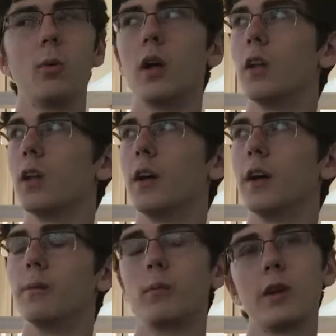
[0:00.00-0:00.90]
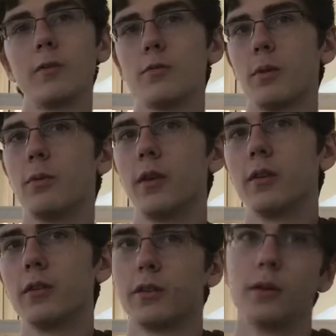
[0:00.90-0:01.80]
Well, one of them's my
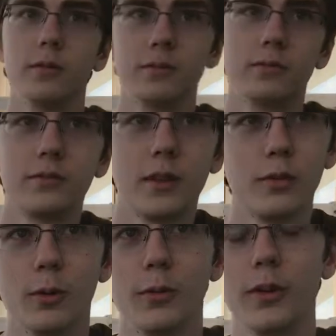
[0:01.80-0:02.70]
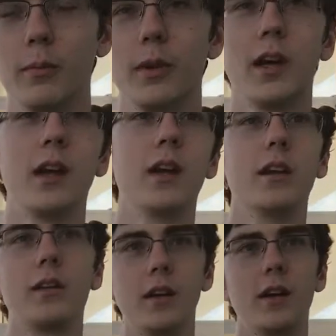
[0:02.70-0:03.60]
brother, so I grew up with him,
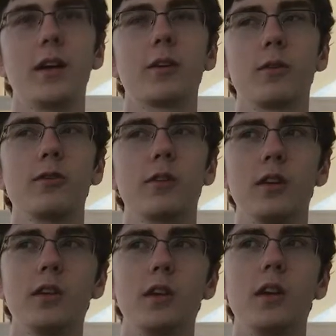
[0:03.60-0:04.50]
and Christian,